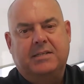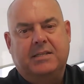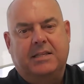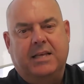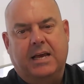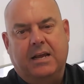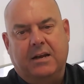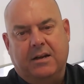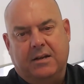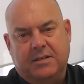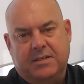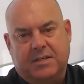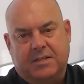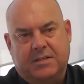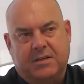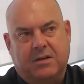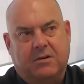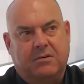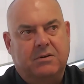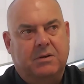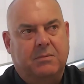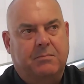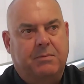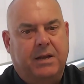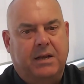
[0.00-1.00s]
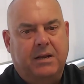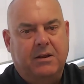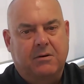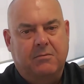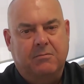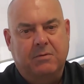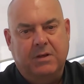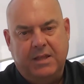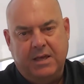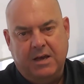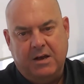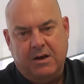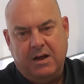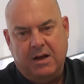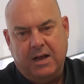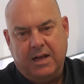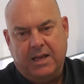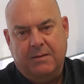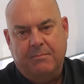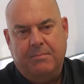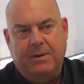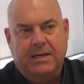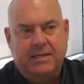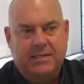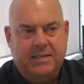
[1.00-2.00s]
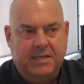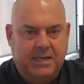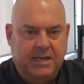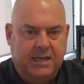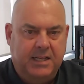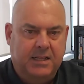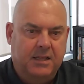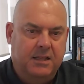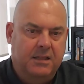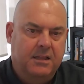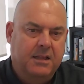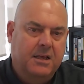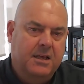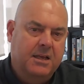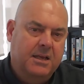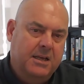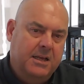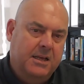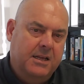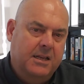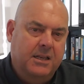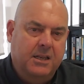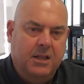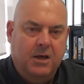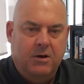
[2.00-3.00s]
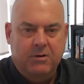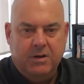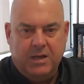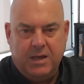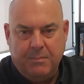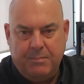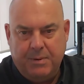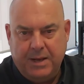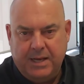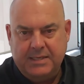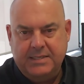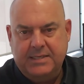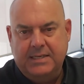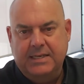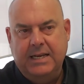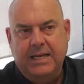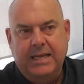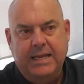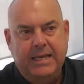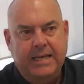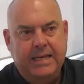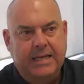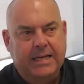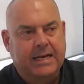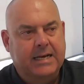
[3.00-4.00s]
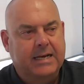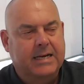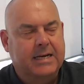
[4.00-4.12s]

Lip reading: The anodes are sold depending on whether they're high capacity, lower capacity,